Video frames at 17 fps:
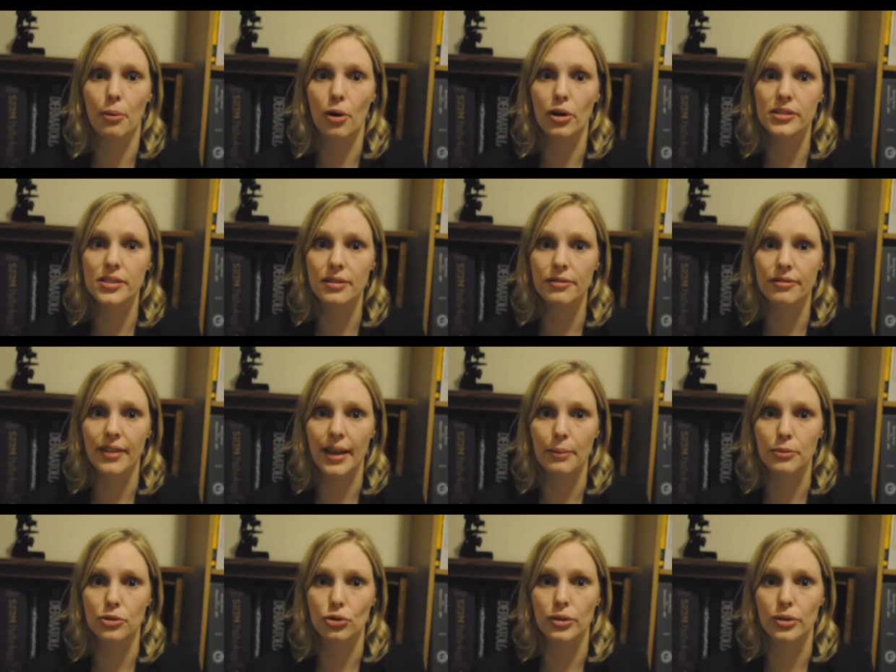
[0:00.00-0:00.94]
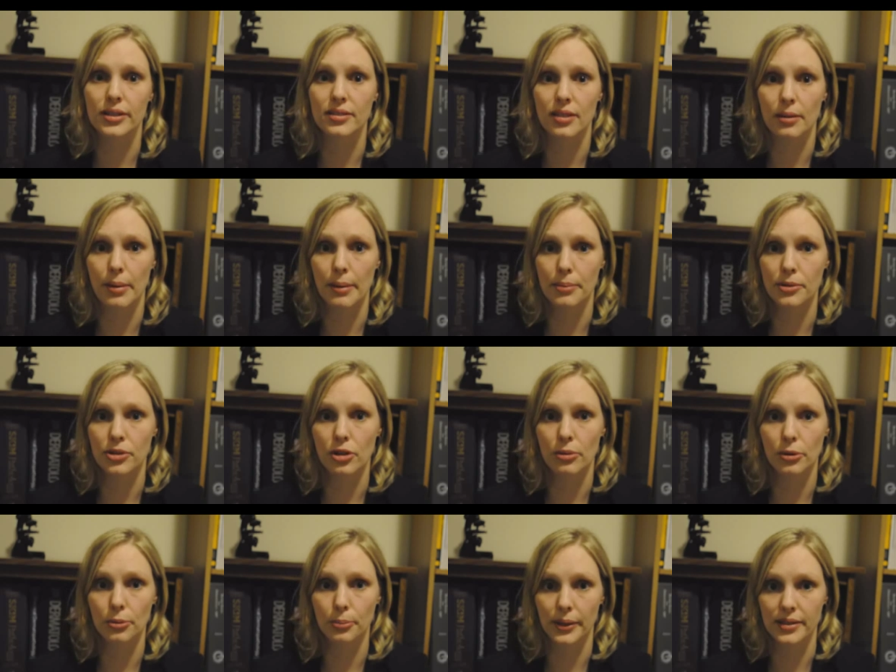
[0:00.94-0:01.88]
post inflammatory
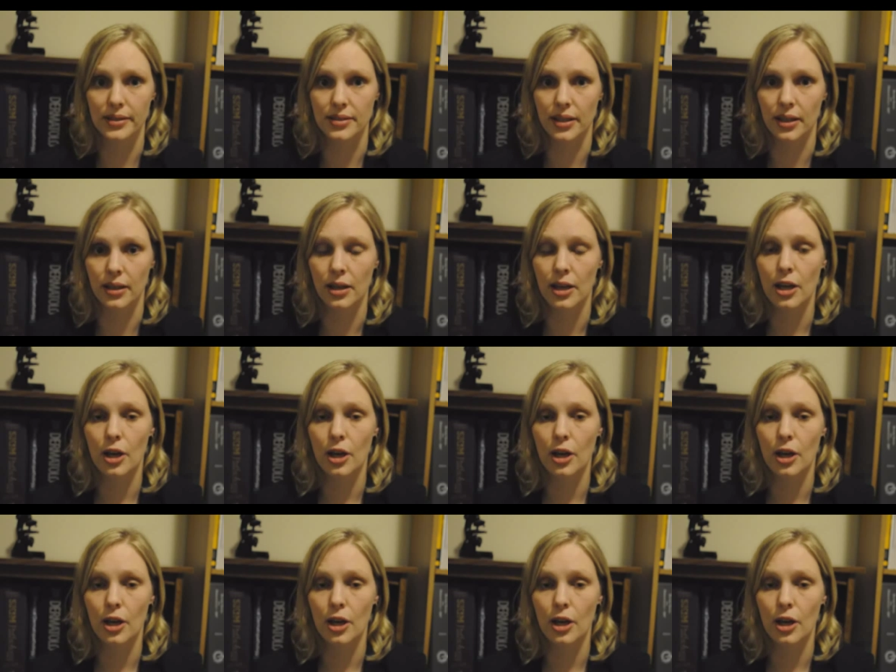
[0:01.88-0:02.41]
subepidermal blister